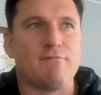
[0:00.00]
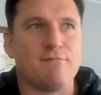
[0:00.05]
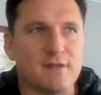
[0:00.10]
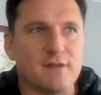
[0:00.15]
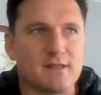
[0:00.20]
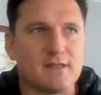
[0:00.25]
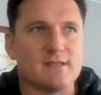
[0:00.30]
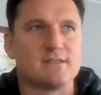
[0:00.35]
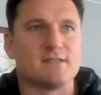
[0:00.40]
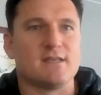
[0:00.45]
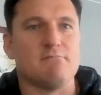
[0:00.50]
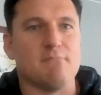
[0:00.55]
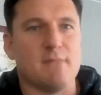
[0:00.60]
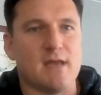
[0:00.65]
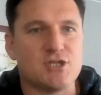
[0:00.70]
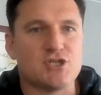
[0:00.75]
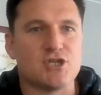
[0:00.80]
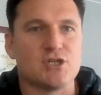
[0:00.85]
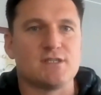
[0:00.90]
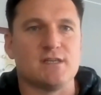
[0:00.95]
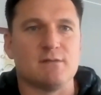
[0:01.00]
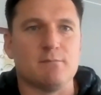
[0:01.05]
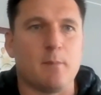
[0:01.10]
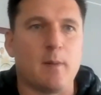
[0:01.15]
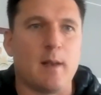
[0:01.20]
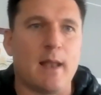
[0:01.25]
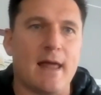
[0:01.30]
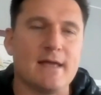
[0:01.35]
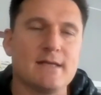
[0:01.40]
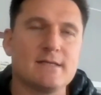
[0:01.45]
that fitness and measures in
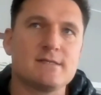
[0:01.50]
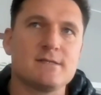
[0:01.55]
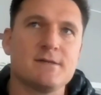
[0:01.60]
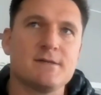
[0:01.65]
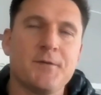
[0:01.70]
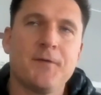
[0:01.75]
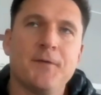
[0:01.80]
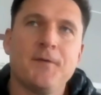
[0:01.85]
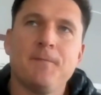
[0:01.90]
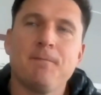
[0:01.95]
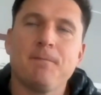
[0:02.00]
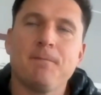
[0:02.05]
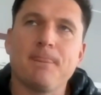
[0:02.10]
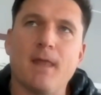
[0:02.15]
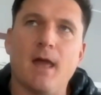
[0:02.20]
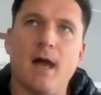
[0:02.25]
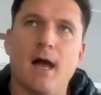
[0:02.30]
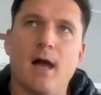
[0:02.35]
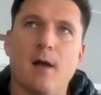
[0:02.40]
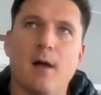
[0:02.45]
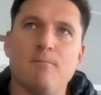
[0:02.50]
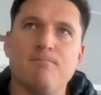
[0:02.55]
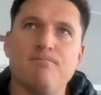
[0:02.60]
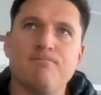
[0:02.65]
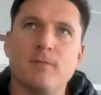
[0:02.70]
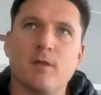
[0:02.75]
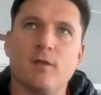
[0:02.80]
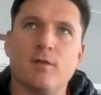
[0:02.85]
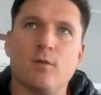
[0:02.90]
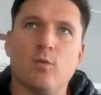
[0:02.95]
place. The
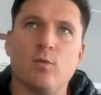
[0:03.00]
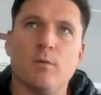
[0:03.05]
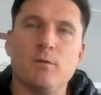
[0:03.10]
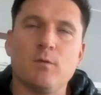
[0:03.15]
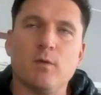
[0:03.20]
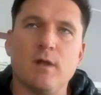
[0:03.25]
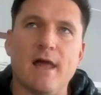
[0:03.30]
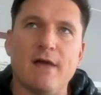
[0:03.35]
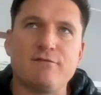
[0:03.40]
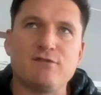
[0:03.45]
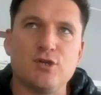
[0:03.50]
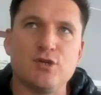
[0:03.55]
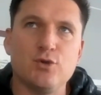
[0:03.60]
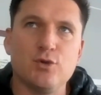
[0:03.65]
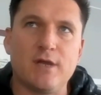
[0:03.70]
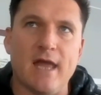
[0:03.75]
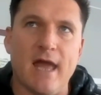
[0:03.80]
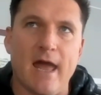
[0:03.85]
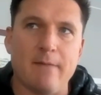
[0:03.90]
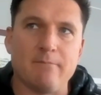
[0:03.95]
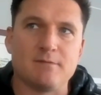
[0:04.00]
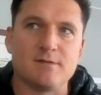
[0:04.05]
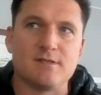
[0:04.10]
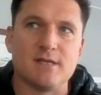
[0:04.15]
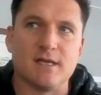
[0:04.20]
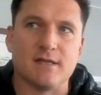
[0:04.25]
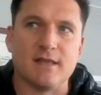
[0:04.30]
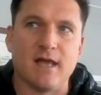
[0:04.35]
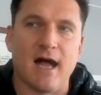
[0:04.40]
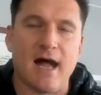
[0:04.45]
women will have 2
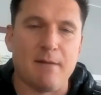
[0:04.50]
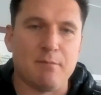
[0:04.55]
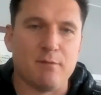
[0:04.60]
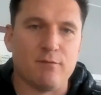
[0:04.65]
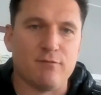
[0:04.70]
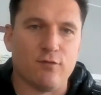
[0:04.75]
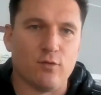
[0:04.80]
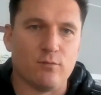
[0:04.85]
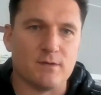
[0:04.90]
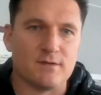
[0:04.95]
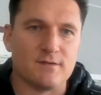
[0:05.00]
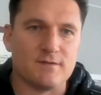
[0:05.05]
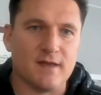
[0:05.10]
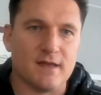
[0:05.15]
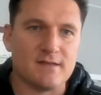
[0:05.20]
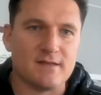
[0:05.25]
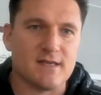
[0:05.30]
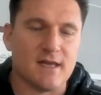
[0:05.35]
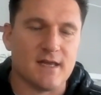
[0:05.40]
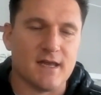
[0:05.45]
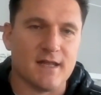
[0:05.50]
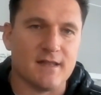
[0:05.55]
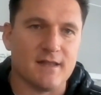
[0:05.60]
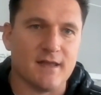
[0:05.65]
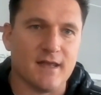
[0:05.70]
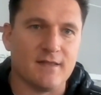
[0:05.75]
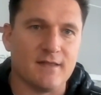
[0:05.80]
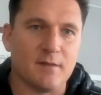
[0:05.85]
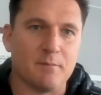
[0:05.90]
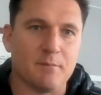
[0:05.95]
camps at the High Performance Centre
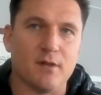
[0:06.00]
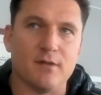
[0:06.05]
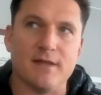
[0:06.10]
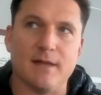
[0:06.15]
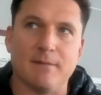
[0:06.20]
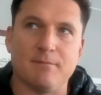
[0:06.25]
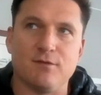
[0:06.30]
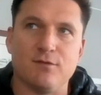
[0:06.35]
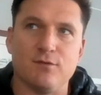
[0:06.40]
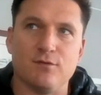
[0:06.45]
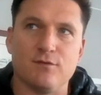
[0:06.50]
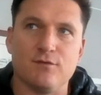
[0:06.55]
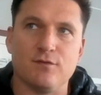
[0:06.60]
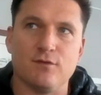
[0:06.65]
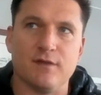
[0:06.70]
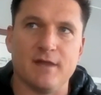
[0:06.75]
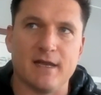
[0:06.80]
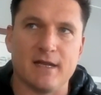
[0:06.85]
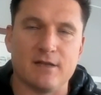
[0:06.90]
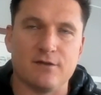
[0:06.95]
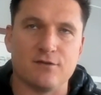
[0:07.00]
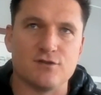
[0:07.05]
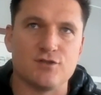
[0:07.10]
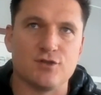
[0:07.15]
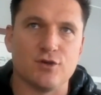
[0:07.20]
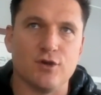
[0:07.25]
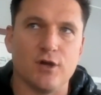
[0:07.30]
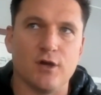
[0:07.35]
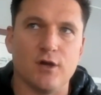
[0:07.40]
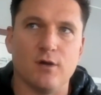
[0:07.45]
in the build-up to the England
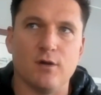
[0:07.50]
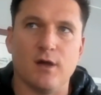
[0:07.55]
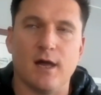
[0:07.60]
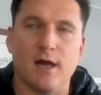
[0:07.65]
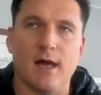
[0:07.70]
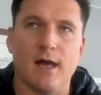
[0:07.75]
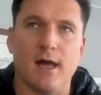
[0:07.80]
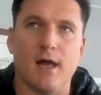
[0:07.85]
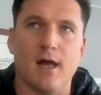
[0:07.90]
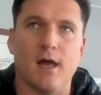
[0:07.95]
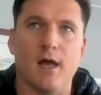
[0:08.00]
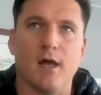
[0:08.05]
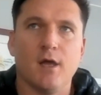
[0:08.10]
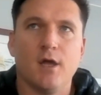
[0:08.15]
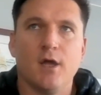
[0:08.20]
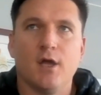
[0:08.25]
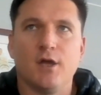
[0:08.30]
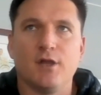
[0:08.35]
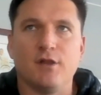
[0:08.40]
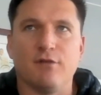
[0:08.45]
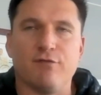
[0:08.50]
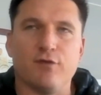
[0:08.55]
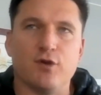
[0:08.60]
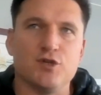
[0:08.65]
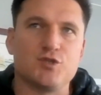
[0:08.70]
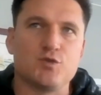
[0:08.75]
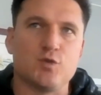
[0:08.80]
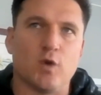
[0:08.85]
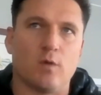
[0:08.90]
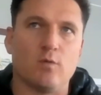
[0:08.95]
tour. The
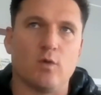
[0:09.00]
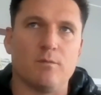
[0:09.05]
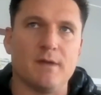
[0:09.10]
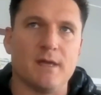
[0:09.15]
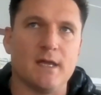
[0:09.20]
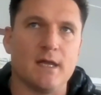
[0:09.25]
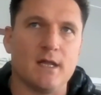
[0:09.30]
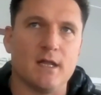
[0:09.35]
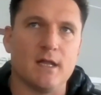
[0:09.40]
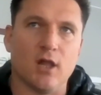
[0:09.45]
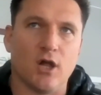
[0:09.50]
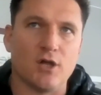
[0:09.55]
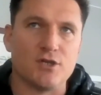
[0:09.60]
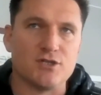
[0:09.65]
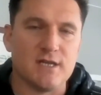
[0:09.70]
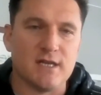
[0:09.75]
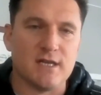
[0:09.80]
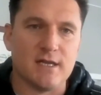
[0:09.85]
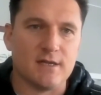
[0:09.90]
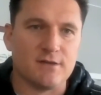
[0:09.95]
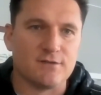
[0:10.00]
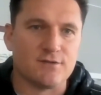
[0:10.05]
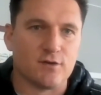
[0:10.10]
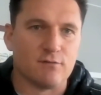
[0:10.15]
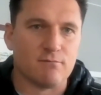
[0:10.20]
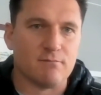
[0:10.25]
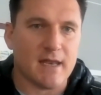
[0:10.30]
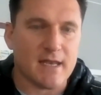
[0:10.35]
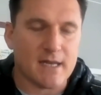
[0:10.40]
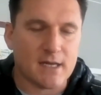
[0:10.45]
first one will be largely sort
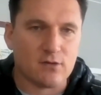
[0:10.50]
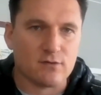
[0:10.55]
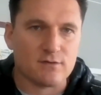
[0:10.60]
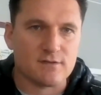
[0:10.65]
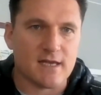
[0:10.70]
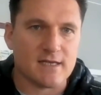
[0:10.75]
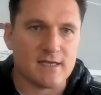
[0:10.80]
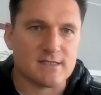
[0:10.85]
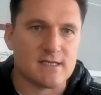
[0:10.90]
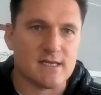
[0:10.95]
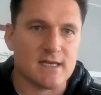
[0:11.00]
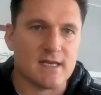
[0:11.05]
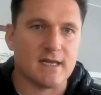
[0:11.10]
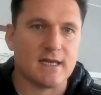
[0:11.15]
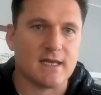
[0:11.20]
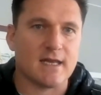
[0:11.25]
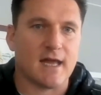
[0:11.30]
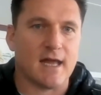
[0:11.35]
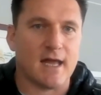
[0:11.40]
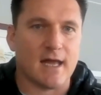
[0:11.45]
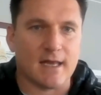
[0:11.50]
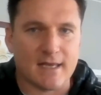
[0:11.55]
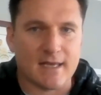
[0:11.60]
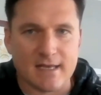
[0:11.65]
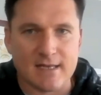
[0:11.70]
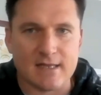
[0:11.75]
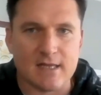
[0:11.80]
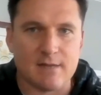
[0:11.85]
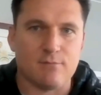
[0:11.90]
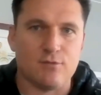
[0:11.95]
of medical testing,
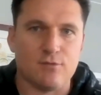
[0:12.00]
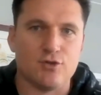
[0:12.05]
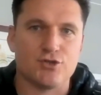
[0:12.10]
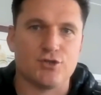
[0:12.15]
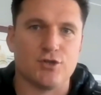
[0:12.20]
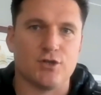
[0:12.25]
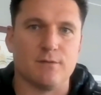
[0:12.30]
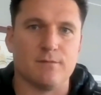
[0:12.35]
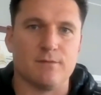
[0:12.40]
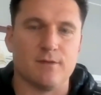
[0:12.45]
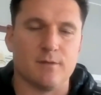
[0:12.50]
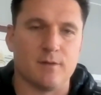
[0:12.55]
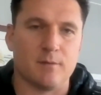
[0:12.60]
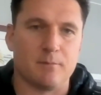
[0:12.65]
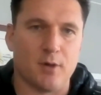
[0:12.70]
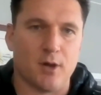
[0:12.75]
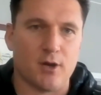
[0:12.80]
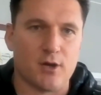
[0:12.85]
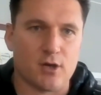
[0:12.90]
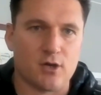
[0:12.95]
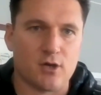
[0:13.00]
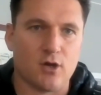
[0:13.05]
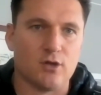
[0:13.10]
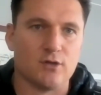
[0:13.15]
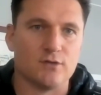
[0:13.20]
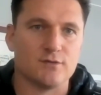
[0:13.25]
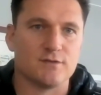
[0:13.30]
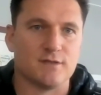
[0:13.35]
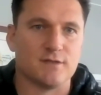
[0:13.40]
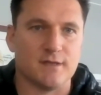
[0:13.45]
getting them used to the
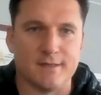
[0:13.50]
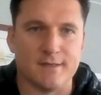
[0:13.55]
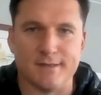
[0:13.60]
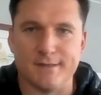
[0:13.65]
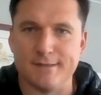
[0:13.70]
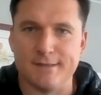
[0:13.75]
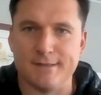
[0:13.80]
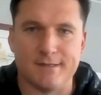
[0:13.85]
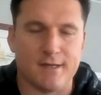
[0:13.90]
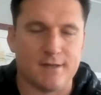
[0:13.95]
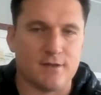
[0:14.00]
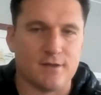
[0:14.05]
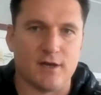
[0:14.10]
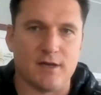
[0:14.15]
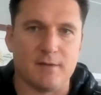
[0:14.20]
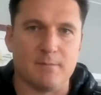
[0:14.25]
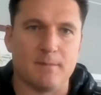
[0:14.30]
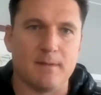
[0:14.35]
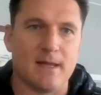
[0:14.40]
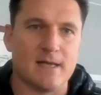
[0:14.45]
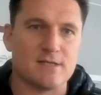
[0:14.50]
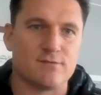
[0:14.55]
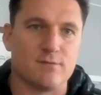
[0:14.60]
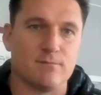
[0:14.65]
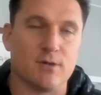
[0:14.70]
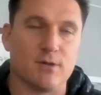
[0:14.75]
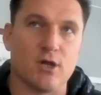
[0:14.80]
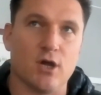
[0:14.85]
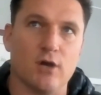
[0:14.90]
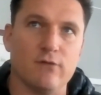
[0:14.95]
protocols, that are in place
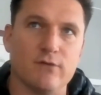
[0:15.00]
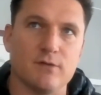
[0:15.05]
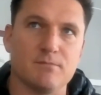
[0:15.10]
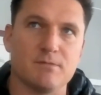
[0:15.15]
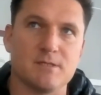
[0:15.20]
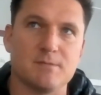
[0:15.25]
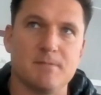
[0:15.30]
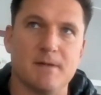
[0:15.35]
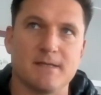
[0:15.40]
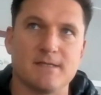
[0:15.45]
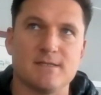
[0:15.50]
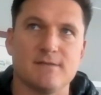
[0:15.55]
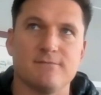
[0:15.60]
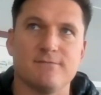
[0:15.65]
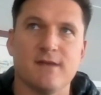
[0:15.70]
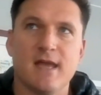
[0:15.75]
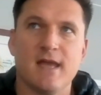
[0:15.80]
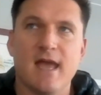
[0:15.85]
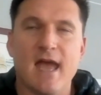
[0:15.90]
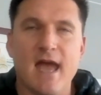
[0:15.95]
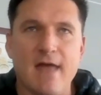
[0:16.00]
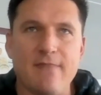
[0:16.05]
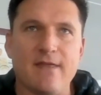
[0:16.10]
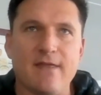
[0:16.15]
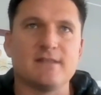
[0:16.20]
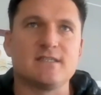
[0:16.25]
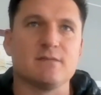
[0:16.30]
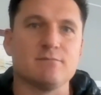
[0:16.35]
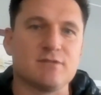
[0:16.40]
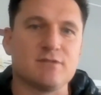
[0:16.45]
from a COVID perspective, and
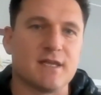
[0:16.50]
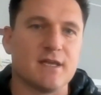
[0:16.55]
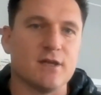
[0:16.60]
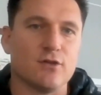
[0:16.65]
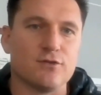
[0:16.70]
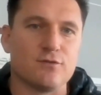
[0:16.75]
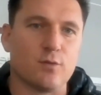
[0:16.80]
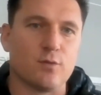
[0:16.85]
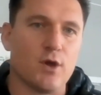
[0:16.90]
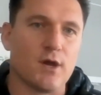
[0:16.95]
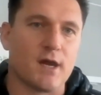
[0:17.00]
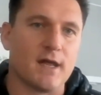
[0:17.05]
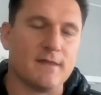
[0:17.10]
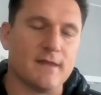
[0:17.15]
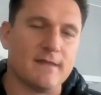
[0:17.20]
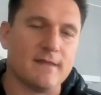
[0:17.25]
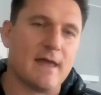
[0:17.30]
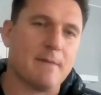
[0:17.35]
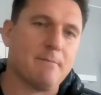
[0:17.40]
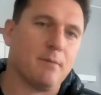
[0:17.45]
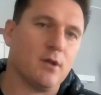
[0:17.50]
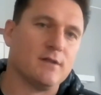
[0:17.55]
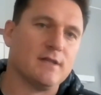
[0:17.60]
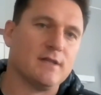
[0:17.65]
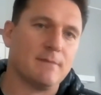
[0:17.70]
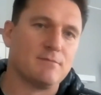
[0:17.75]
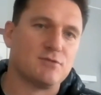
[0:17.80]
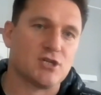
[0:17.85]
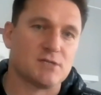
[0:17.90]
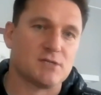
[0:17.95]
then some skills work. And then they
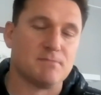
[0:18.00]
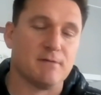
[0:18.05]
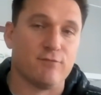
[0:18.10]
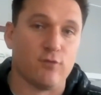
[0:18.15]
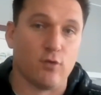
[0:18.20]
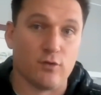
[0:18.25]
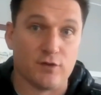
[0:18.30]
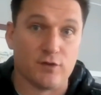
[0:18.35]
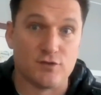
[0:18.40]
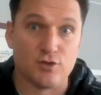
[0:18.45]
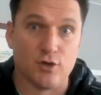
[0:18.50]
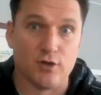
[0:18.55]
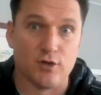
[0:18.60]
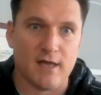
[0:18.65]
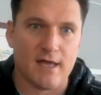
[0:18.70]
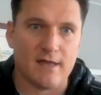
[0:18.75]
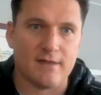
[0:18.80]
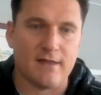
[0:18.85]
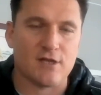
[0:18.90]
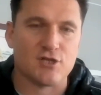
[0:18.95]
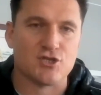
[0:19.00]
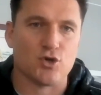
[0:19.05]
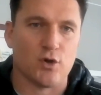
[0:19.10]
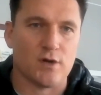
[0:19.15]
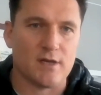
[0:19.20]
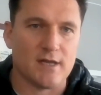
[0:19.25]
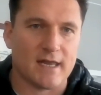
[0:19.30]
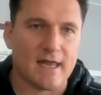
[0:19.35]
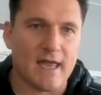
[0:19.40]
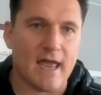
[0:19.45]
build up just before the tour. They
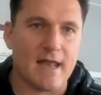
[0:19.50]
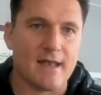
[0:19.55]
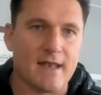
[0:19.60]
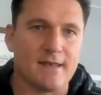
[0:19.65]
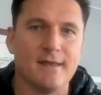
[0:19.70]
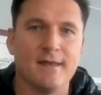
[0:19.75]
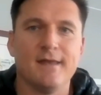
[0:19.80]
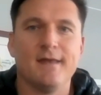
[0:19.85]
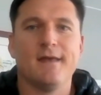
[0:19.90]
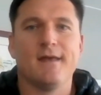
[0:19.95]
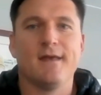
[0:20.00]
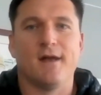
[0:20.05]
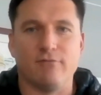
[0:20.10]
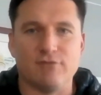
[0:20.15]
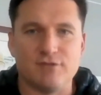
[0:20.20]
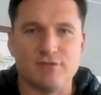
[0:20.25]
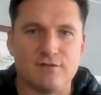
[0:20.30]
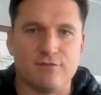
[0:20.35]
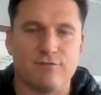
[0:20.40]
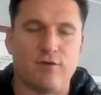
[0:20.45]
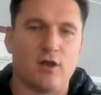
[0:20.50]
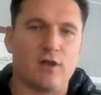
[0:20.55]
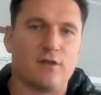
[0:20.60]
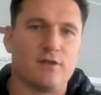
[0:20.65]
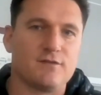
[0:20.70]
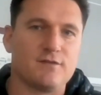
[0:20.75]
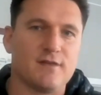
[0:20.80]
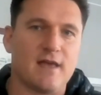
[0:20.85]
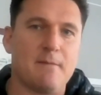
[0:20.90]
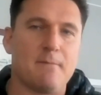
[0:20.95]
join again, obviously to follow
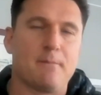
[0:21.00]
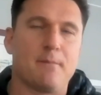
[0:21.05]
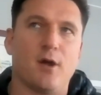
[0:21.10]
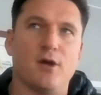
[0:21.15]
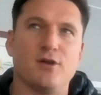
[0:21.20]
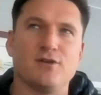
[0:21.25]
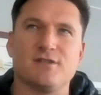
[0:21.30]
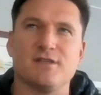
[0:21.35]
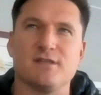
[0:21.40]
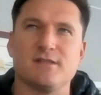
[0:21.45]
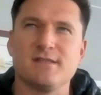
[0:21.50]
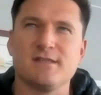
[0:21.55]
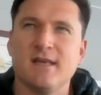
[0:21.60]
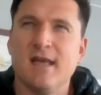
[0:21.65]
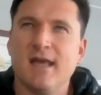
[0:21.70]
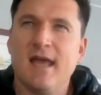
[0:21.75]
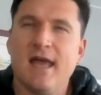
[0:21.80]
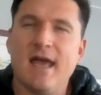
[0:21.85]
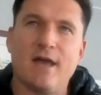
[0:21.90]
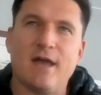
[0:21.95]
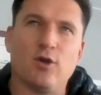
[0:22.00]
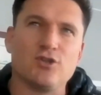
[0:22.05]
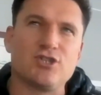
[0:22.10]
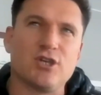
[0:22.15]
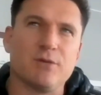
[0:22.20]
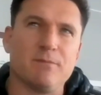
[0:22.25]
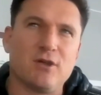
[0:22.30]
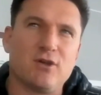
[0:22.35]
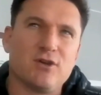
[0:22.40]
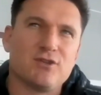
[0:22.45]
the same process. And
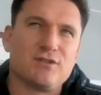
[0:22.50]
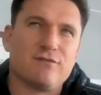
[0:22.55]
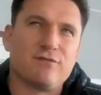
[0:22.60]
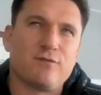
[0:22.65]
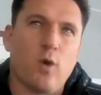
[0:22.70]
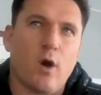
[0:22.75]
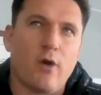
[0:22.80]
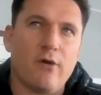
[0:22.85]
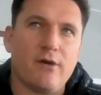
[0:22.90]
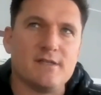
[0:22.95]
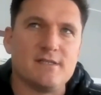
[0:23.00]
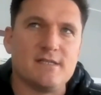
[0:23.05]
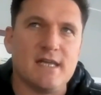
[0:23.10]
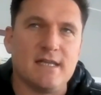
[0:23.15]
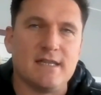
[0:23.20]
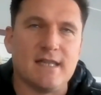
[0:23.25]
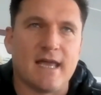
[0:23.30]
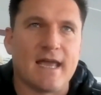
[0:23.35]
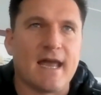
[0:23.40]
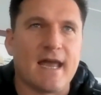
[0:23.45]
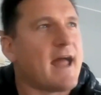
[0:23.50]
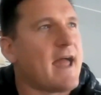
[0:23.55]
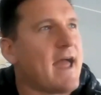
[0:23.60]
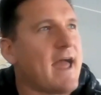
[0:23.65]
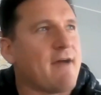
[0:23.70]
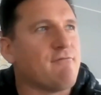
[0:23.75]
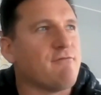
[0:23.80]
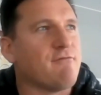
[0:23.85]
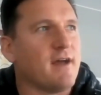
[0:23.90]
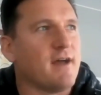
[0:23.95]
also because of quarantine, they're going to
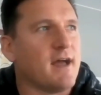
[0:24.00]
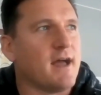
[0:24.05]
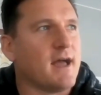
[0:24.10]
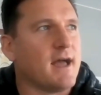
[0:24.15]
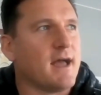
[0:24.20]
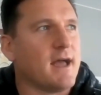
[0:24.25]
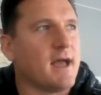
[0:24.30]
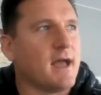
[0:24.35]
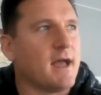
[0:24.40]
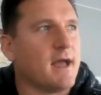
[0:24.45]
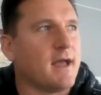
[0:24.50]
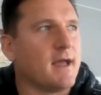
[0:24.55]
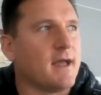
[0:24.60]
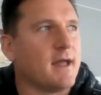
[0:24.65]
have a